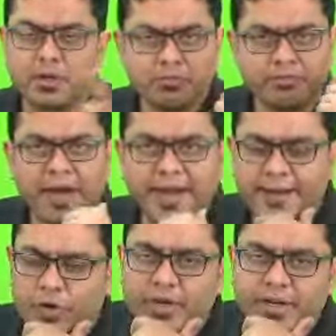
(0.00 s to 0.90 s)

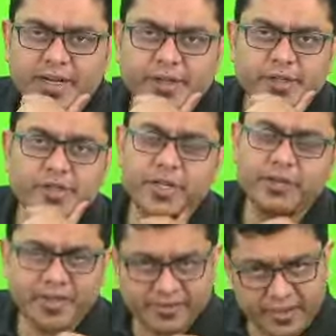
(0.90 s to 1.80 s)

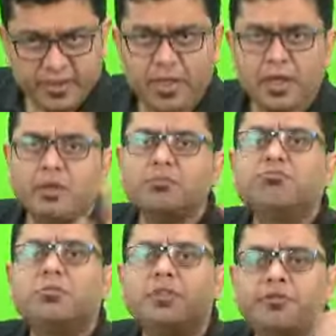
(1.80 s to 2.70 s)
as in
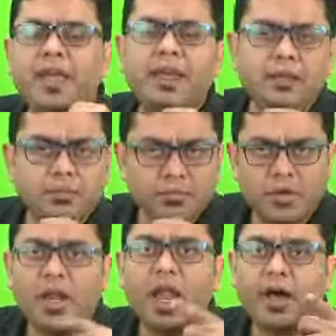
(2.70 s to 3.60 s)
very
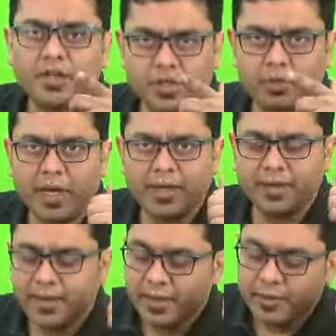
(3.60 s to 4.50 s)
larger one.
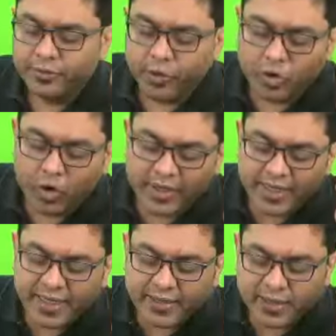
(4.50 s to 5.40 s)
So
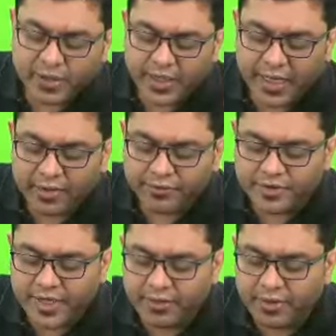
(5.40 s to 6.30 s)
continental shelf
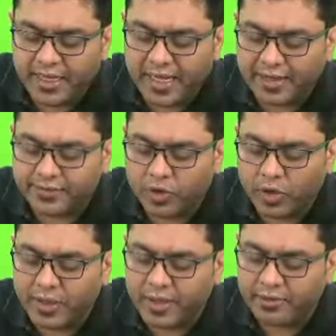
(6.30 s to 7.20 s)
generally has
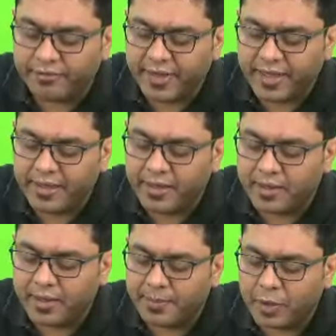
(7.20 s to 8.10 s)
got a very
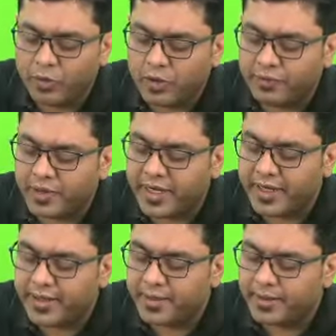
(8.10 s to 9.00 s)
little amount of
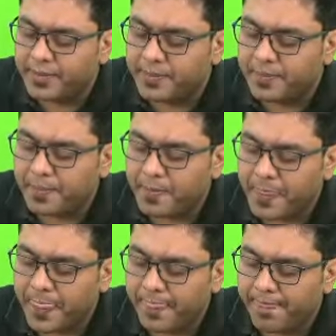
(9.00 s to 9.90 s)
gradient.
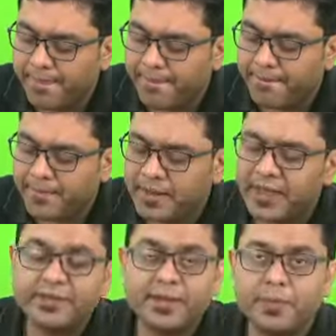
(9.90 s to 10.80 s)

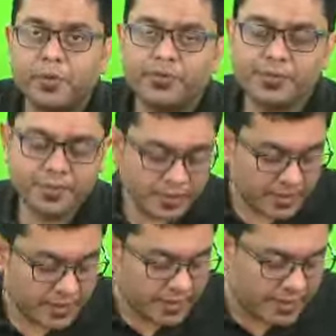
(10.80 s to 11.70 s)
Let's suppose.
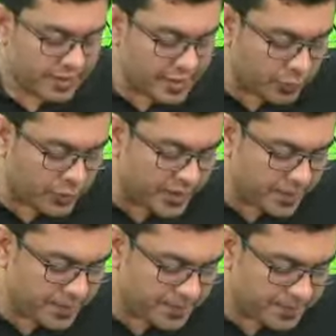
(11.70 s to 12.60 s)
Now
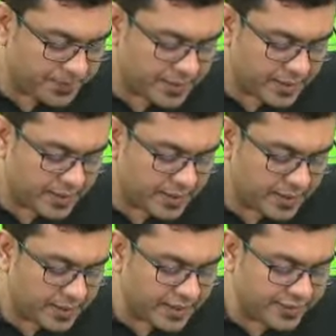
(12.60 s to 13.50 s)
here,
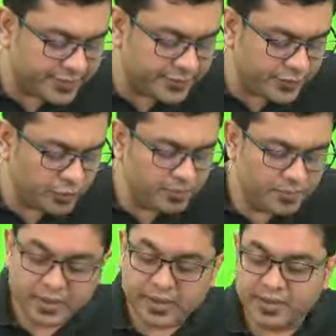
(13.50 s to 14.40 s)
let's assume
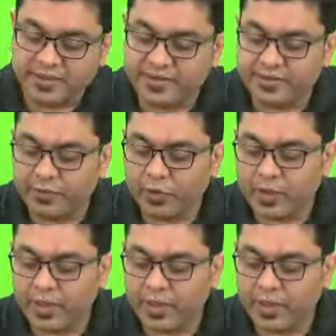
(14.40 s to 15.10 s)
this is the water